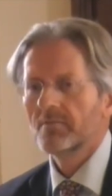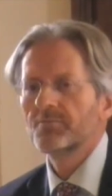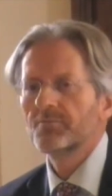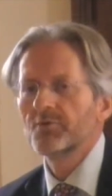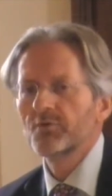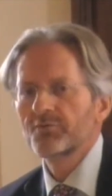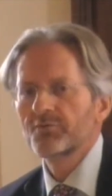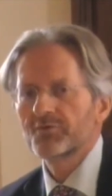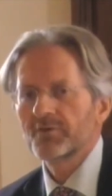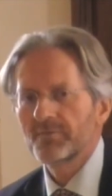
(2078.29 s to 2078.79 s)

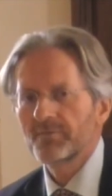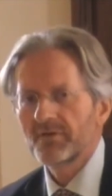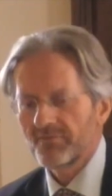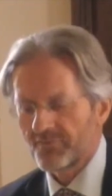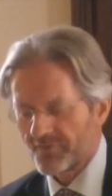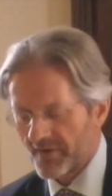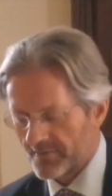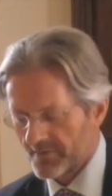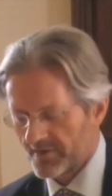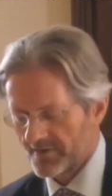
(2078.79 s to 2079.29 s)
proves to be
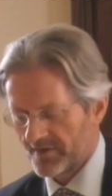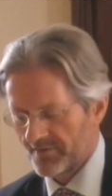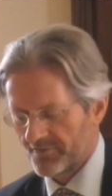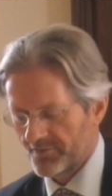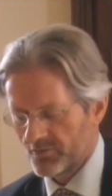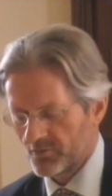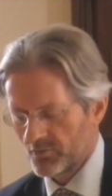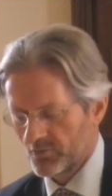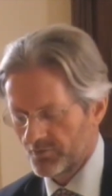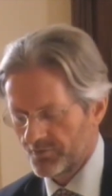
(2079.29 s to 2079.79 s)
very
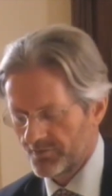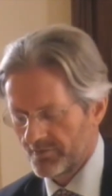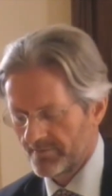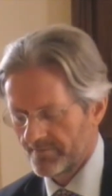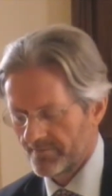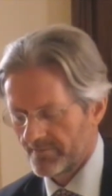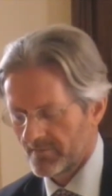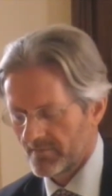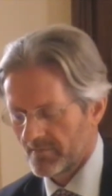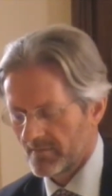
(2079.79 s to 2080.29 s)
difficult
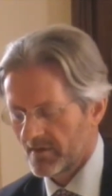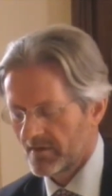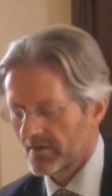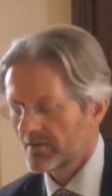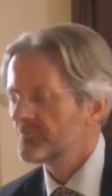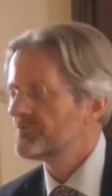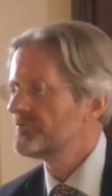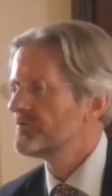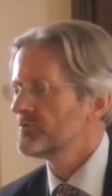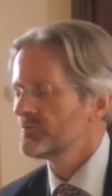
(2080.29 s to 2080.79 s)

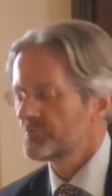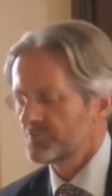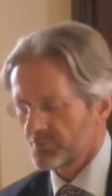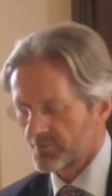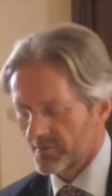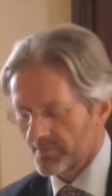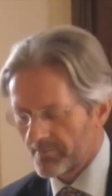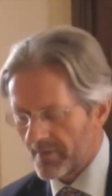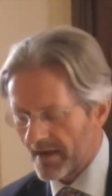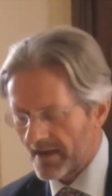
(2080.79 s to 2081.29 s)
due to
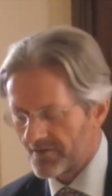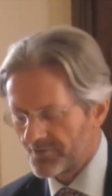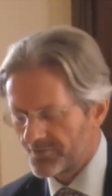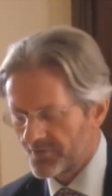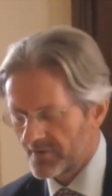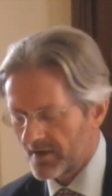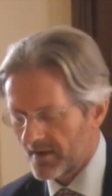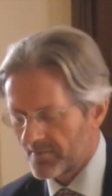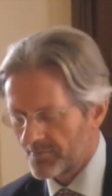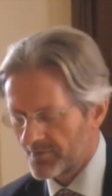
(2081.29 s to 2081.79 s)
the
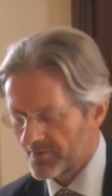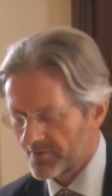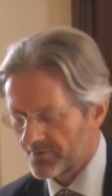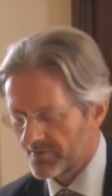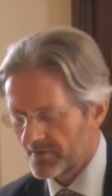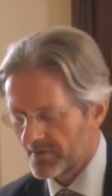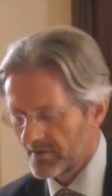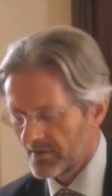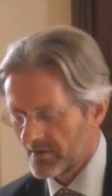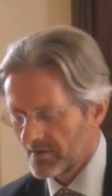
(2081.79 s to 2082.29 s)
major numbers